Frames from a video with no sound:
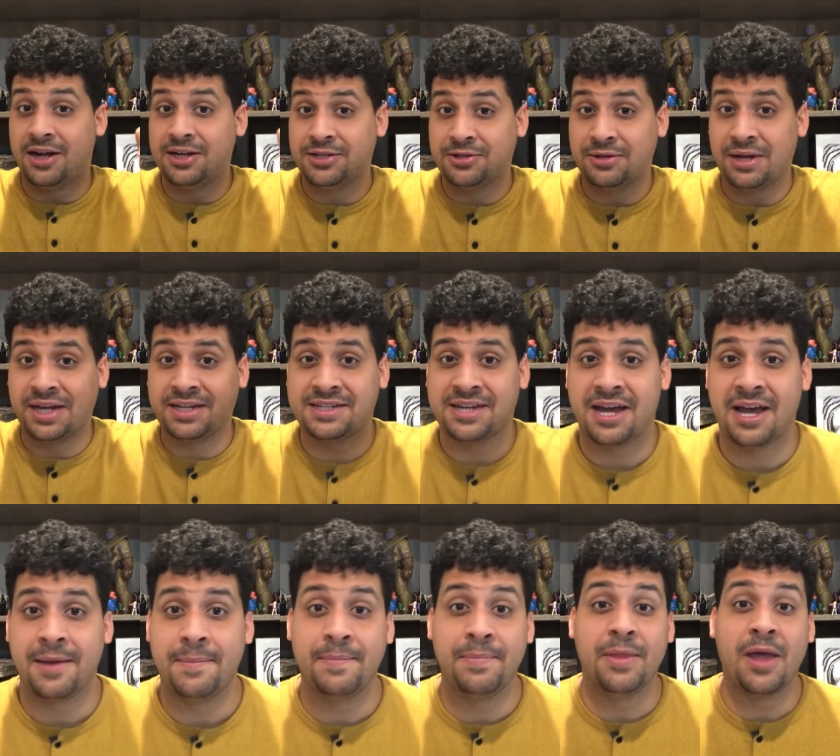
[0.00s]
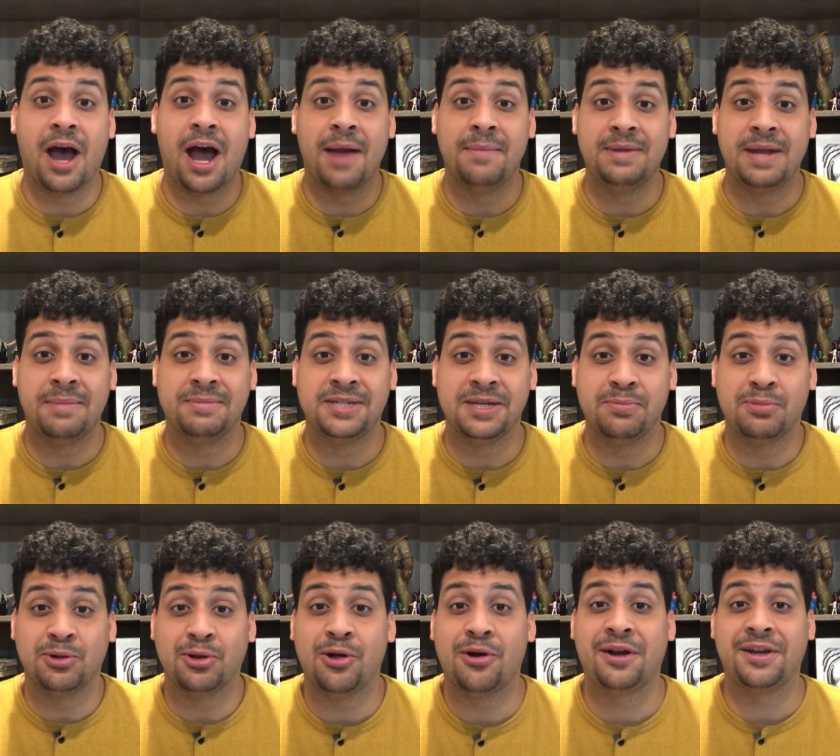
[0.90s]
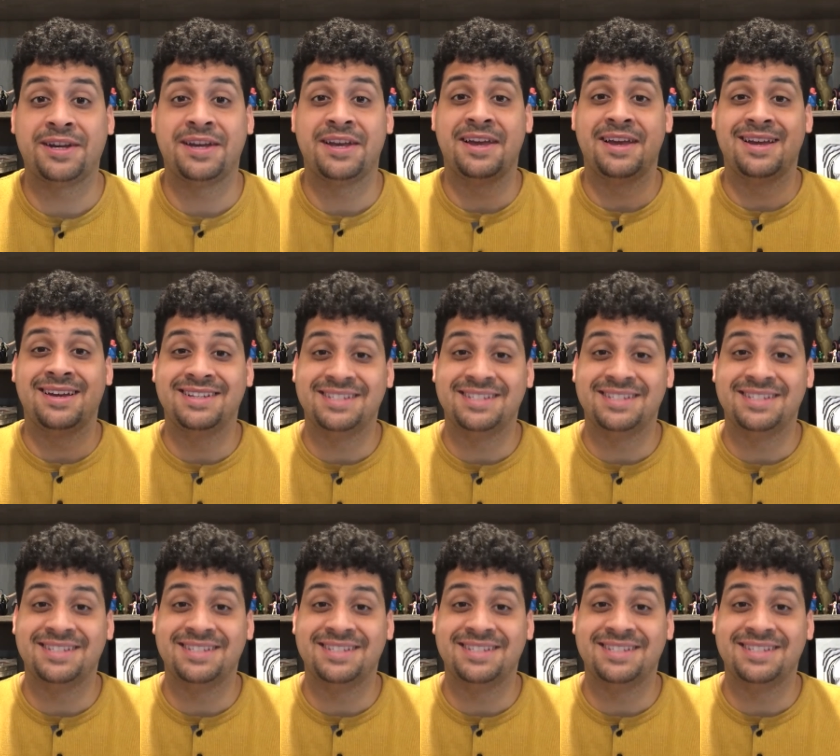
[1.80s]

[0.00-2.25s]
Until next time, I'm Dempsey Pillot.